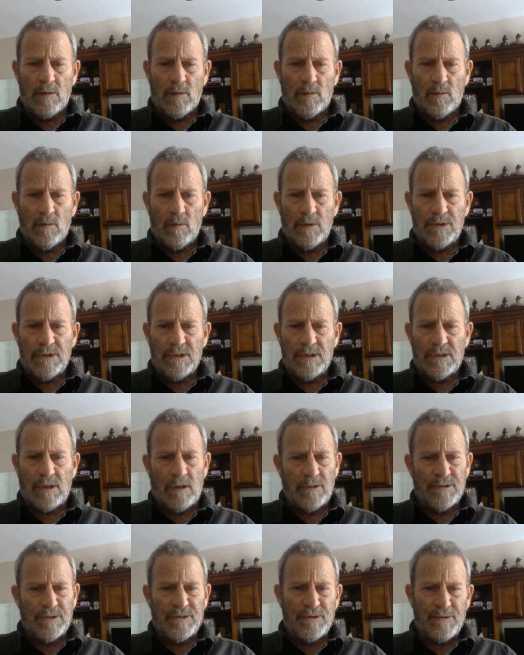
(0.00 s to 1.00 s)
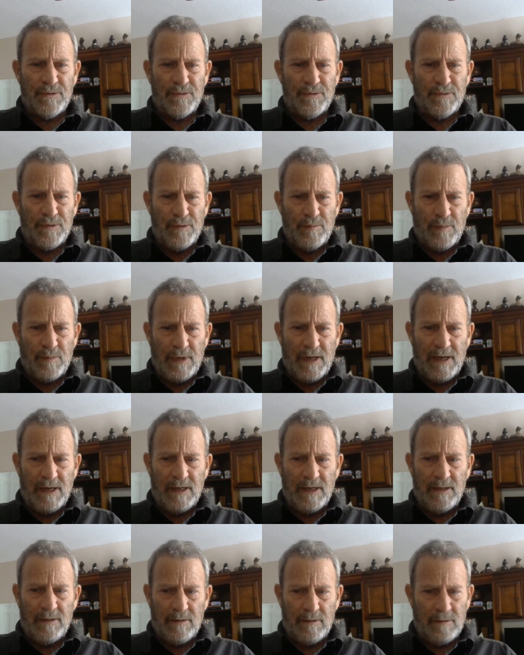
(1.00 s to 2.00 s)
which is also, in
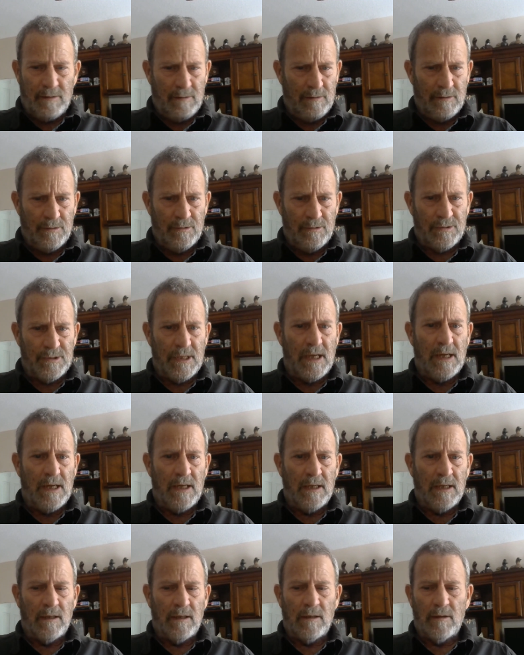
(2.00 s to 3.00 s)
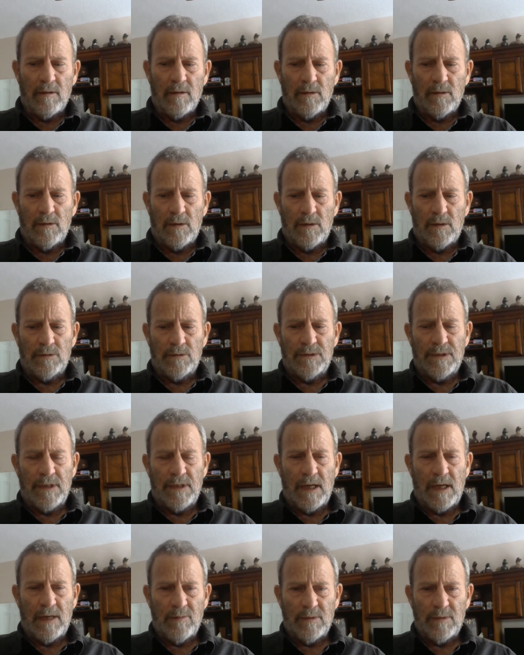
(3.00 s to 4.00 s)
my understanding,
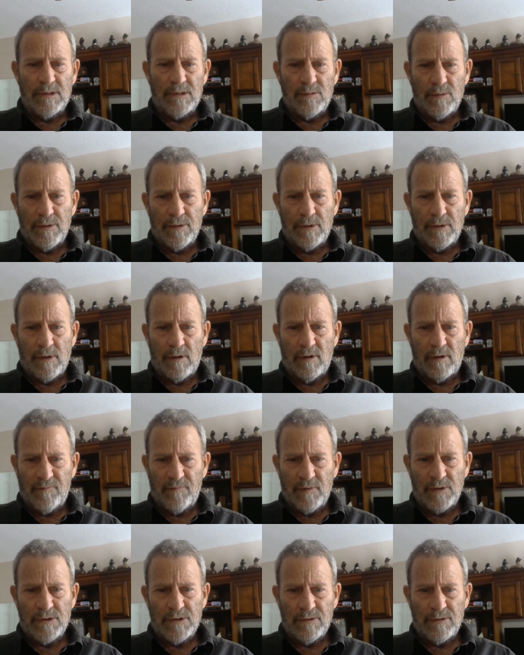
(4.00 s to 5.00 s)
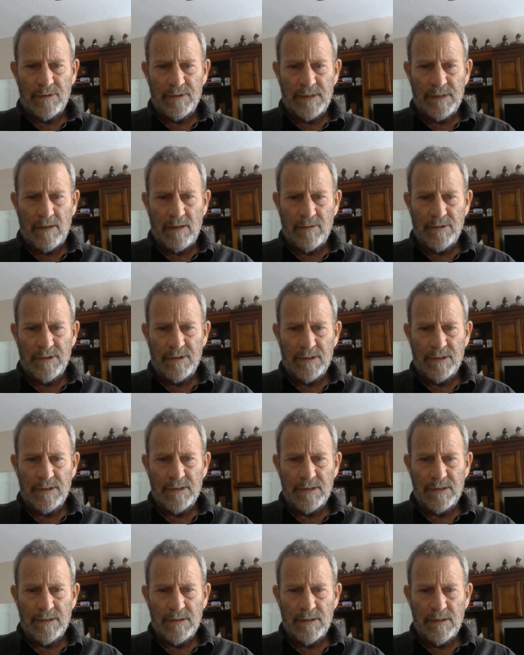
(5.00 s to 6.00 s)
synonymous with artificial
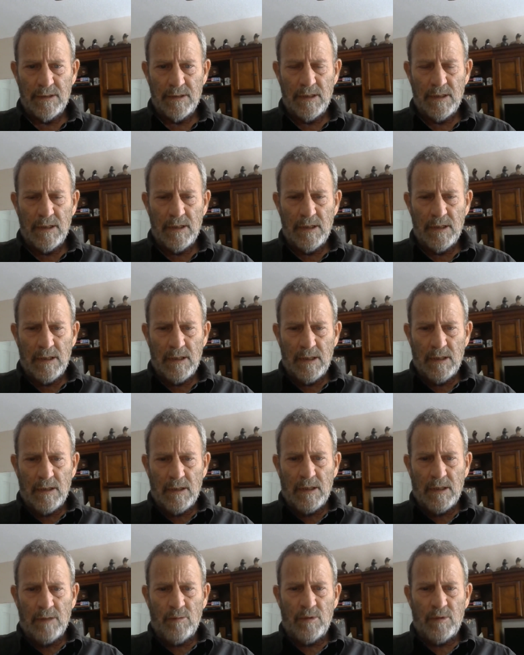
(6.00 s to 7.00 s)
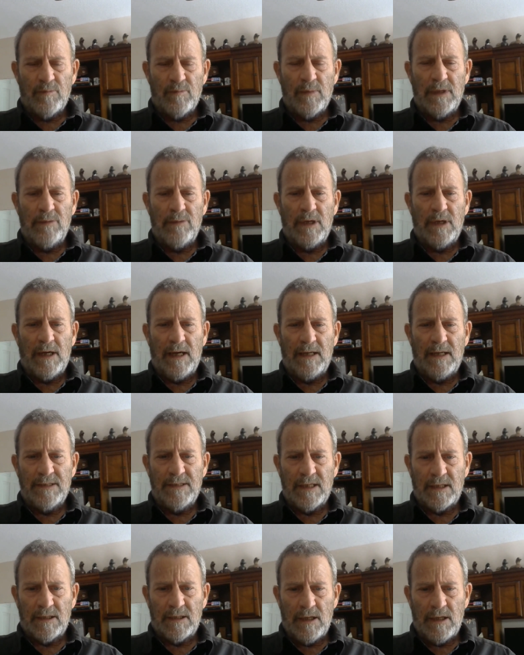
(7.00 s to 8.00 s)
intelligence and with maybe high
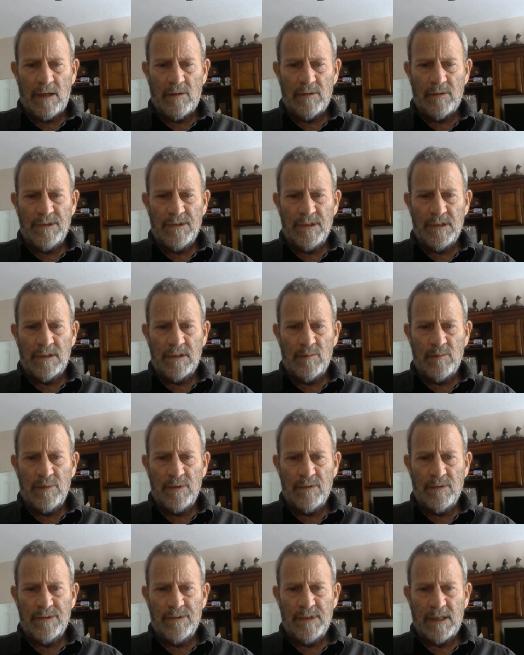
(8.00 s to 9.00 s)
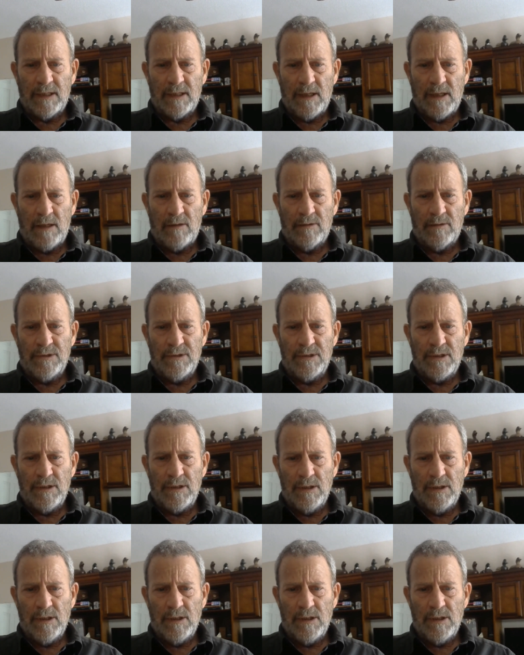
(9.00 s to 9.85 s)
technology, computer technology.